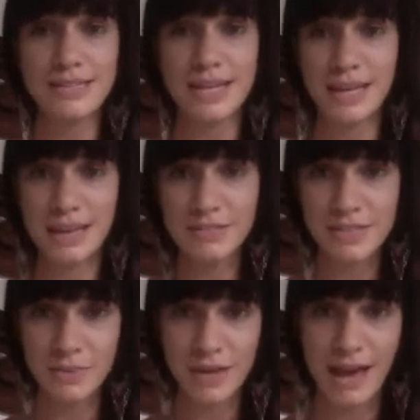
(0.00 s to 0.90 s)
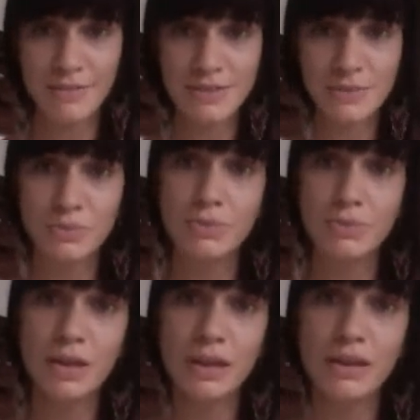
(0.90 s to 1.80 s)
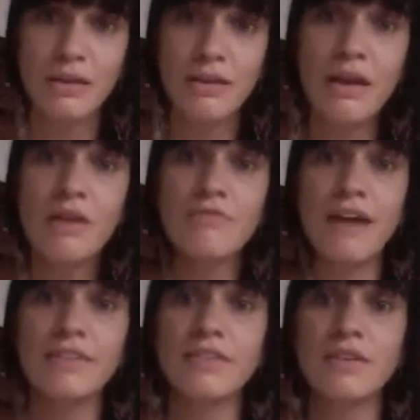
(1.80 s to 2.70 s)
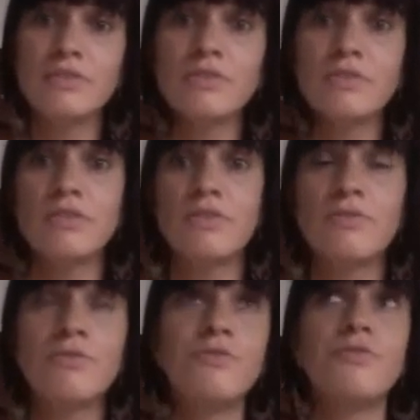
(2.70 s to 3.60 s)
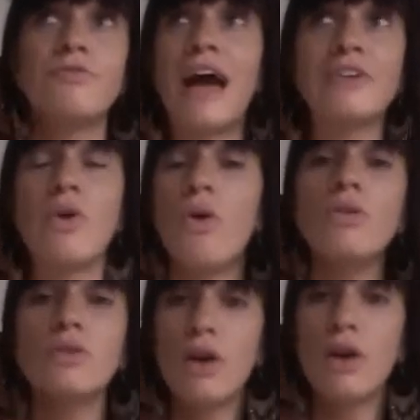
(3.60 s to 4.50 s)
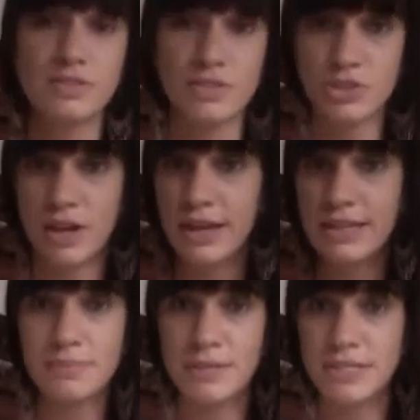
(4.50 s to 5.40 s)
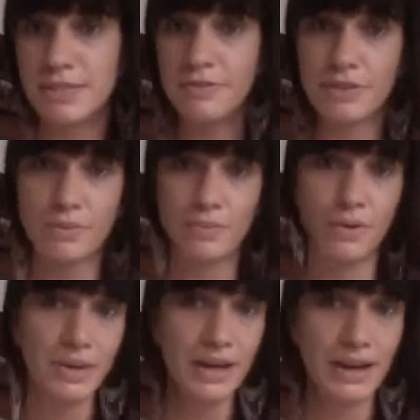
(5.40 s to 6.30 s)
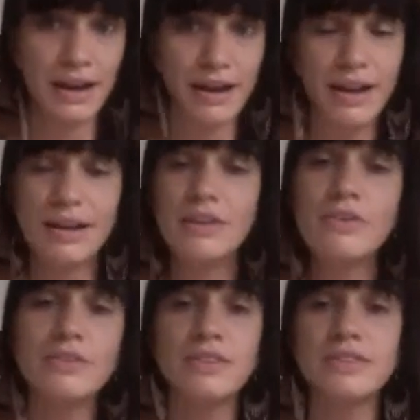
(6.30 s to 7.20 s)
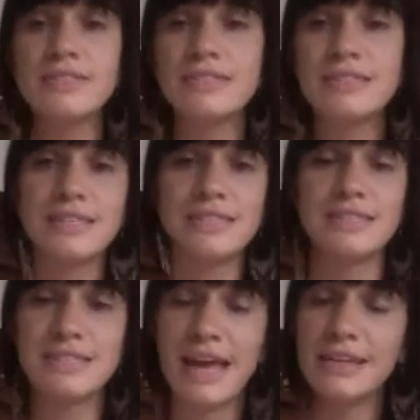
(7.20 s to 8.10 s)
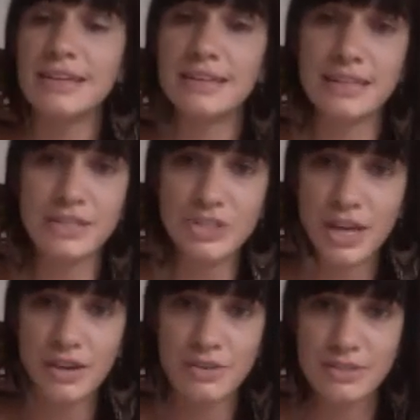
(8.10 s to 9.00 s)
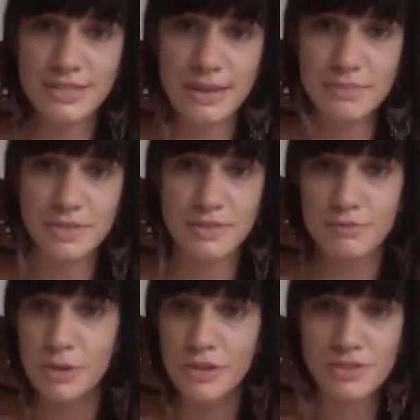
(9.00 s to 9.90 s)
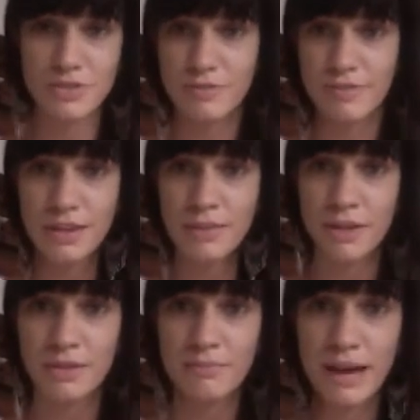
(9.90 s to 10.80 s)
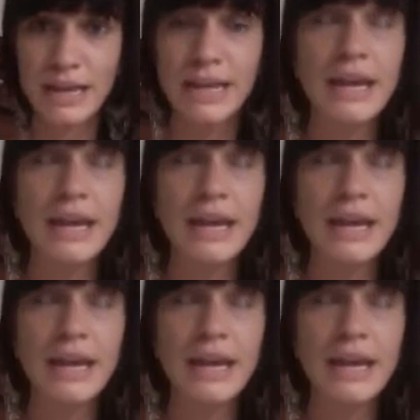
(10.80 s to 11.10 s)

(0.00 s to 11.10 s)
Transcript: and gifts that we have as a woman, rather than at all costs trying to be different than what we are. And I know that these are standard cliche concepts of personal development, but